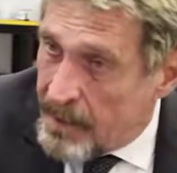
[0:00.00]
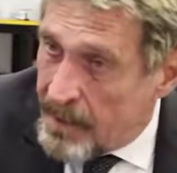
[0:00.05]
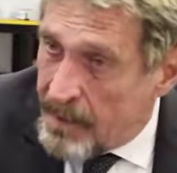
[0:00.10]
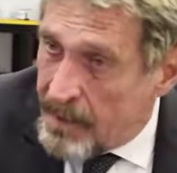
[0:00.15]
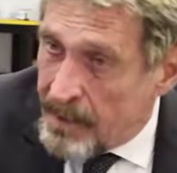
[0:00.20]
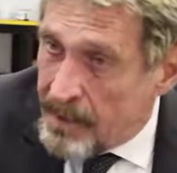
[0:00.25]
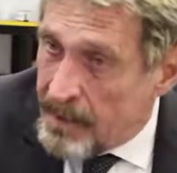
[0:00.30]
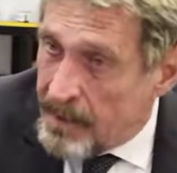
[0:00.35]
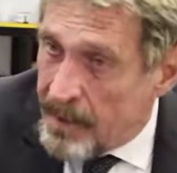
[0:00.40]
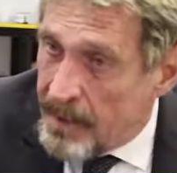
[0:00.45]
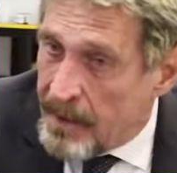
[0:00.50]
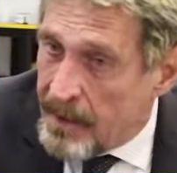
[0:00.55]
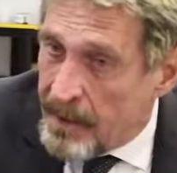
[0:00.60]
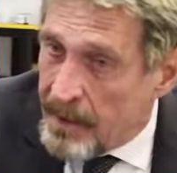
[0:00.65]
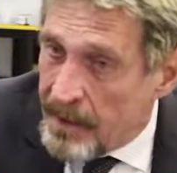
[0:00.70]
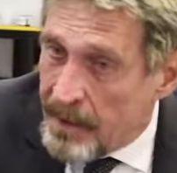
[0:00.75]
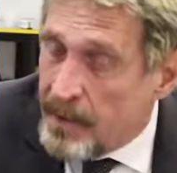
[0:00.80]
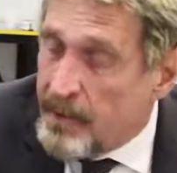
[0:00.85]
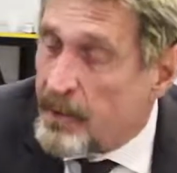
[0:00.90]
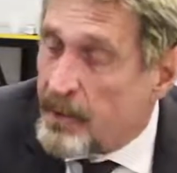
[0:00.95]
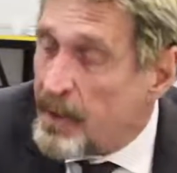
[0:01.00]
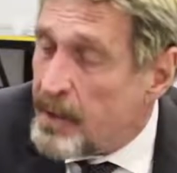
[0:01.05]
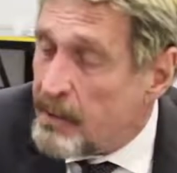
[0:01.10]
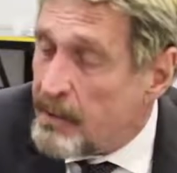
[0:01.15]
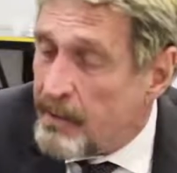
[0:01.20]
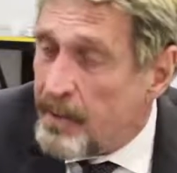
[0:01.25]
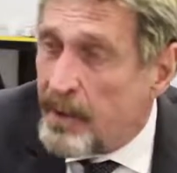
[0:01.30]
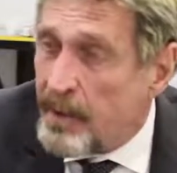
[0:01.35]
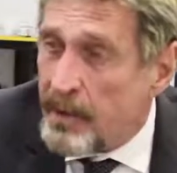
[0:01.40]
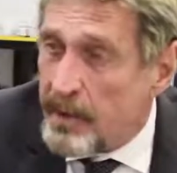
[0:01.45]
and literally
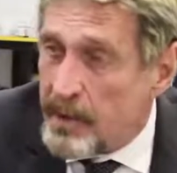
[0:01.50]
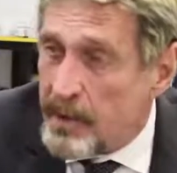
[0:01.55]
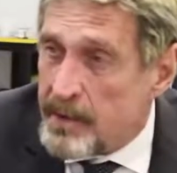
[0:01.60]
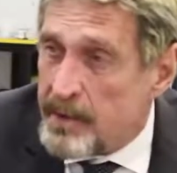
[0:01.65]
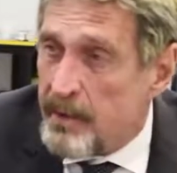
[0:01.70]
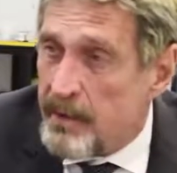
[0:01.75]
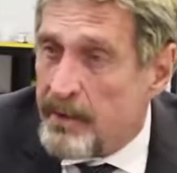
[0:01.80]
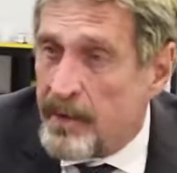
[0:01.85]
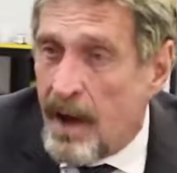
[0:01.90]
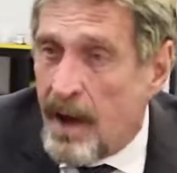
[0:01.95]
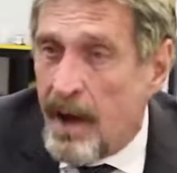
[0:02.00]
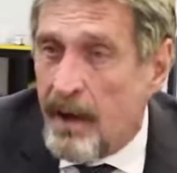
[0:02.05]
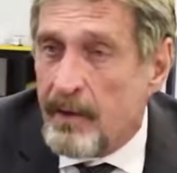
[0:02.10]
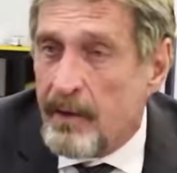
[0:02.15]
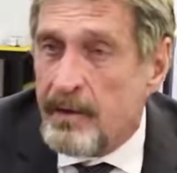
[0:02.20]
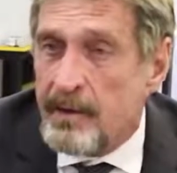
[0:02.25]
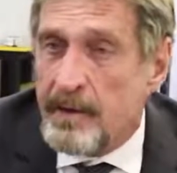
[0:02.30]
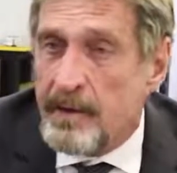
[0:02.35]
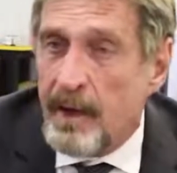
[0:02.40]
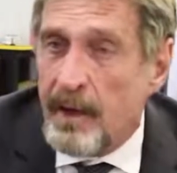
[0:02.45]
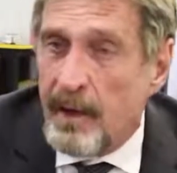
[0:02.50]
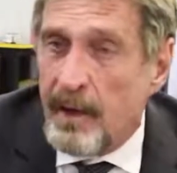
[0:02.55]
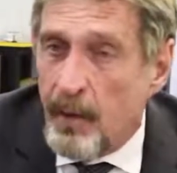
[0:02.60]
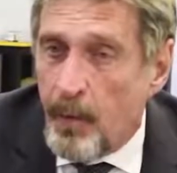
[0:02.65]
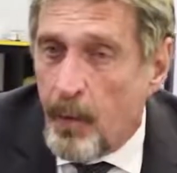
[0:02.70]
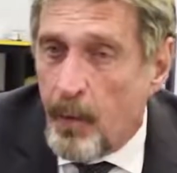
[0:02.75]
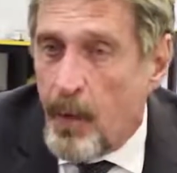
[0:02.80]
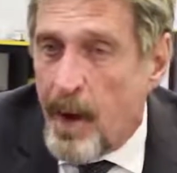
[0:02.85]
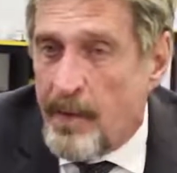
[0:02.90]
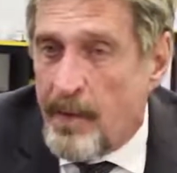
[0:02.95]
billions of dollars
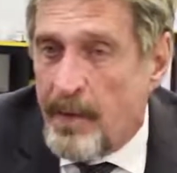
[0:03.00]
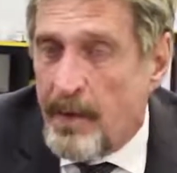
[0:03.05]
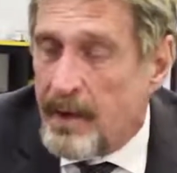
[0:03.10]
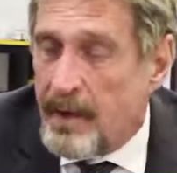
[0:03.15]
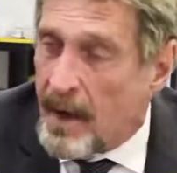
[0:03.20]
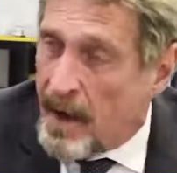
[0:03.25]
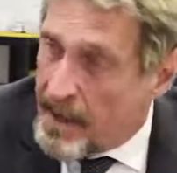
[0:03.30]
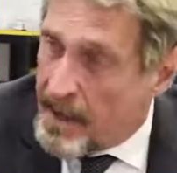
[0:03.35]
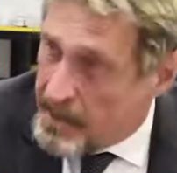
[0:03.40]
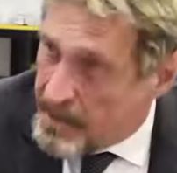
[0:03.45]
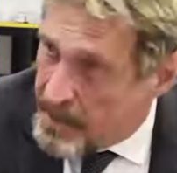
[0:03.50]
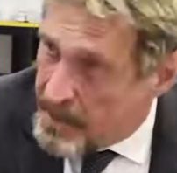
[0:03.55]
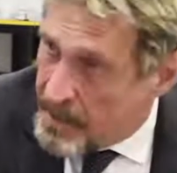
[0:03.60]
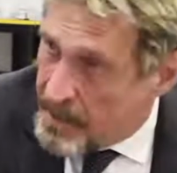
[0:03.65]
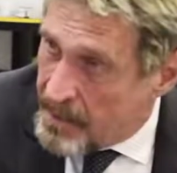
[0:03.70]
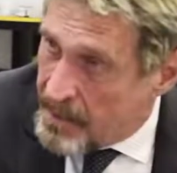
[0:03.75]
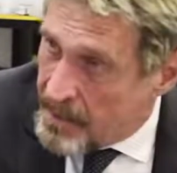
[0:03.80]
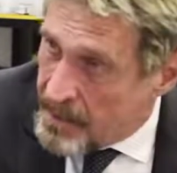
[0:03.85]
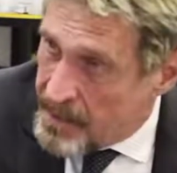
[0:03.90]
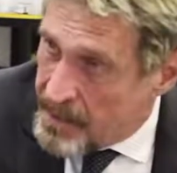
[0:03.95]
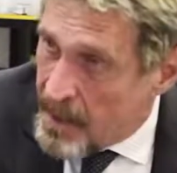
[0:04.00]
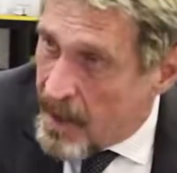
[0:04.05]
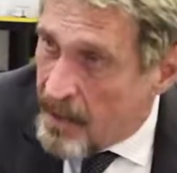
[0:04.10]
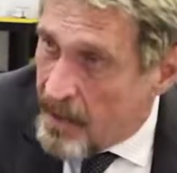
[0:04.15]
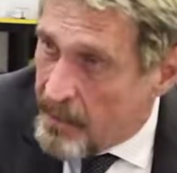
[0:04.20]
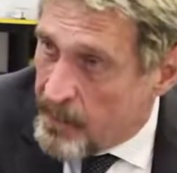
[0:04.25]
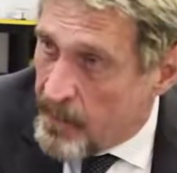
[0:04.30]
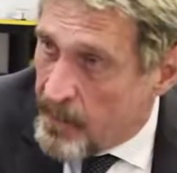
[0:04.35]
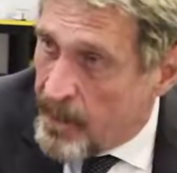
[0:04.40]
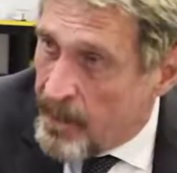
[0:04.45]
weaponizing
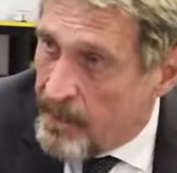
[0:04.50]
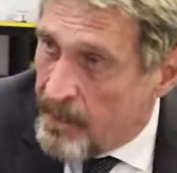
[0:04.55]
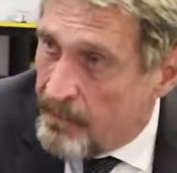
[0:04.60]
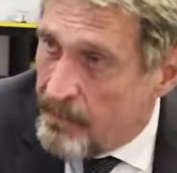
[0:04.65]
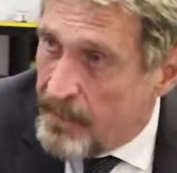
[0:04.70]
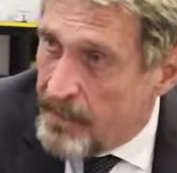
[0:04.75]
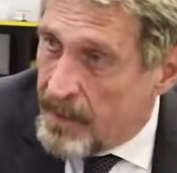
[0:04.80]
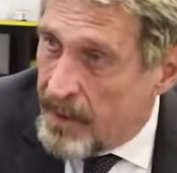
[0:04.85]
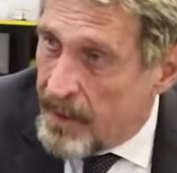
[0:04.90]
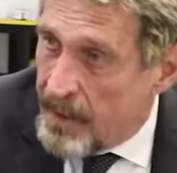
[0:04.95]
software